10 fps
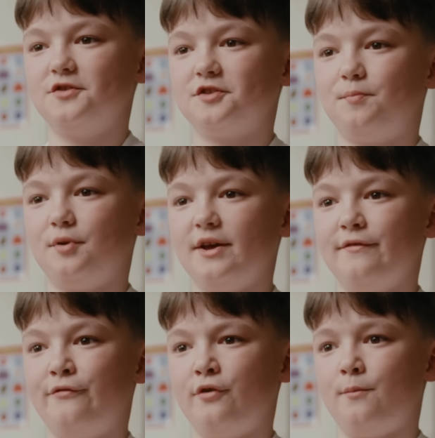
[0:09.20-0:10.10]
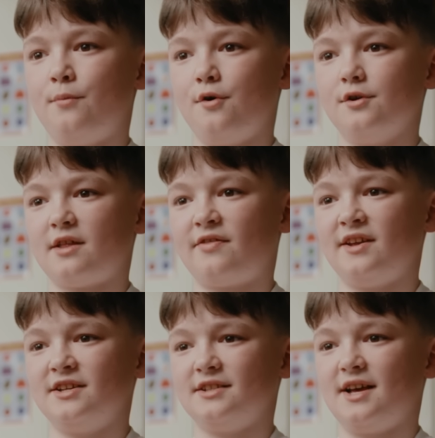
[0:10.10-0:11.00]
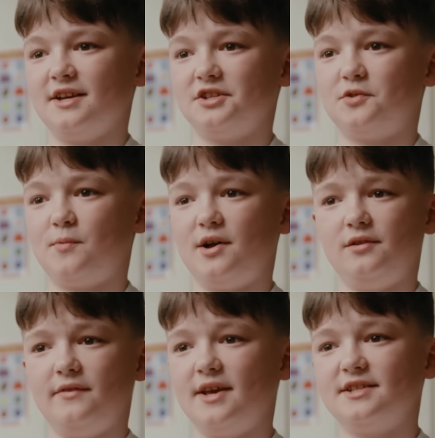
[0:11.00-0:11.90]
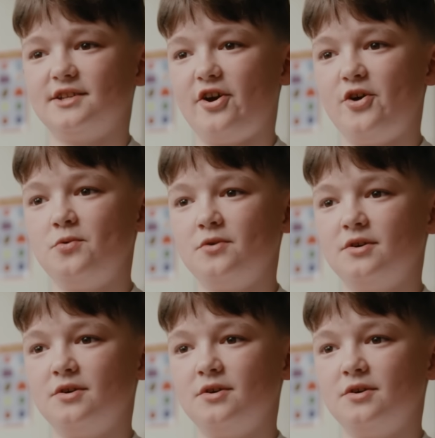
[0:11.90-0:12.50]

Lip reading: used to play football, I think, like 12 years ago,